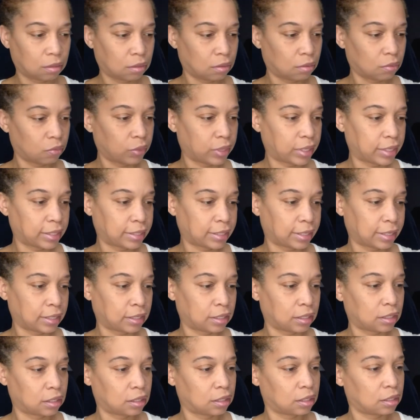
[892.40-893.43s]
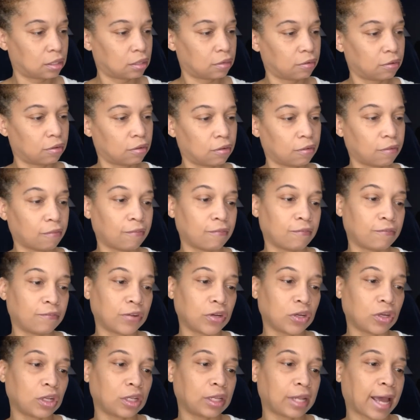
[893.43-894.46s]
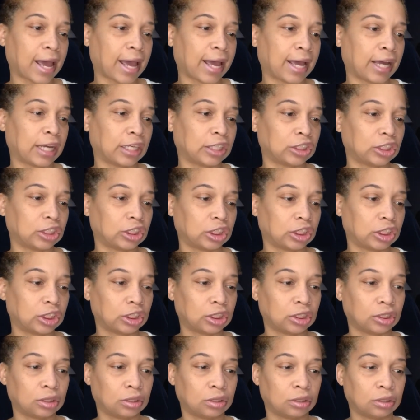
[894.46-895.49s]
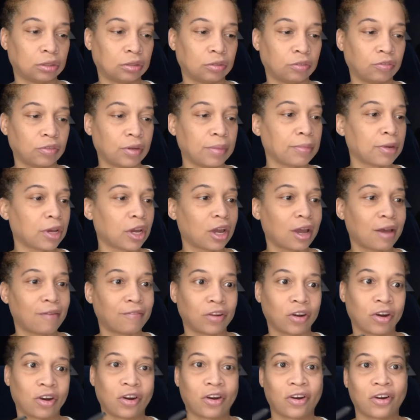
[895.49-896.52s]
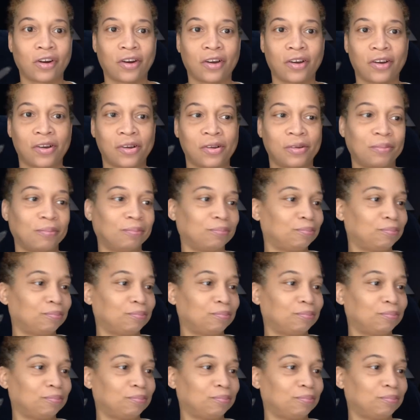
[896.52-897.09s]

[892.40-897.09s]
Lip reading: What is this? Full Lash from CoverGirl.